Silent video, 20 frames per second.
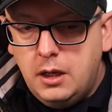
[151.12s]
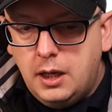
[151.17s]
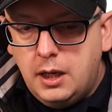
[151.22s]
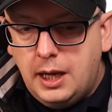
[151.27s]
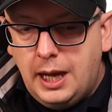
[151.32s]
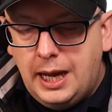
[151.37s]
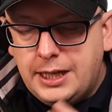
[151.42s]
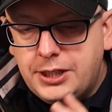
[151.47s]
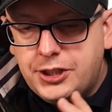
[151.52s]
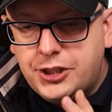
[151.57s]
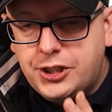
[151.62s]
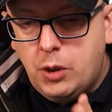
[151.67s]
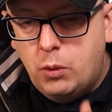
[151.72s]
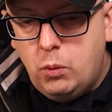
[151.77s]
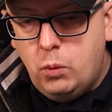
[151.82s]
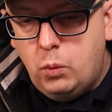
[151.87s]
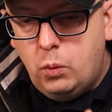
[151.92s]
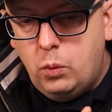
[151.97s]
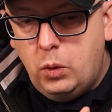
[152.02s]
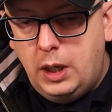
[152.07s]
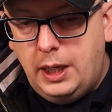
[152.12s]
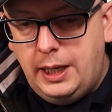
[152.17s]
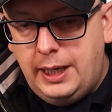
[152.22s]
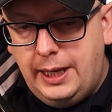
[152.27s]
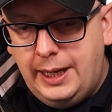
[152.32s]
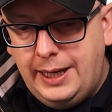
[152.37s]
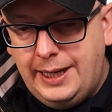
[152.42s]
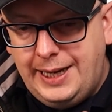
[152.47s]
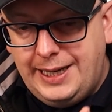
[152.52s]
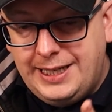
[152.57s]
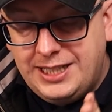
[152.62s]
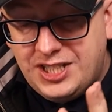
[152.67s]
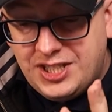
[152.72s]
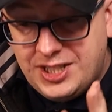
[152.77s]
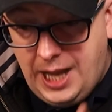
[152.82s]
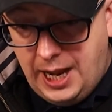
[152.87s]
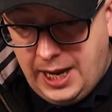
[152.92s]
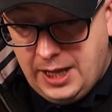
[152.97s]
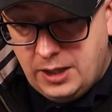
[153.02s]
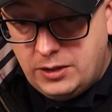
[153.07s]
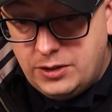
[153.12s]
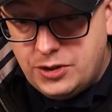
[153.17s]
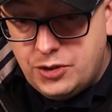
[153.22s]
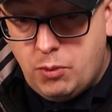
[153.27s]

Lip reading: And so in sales,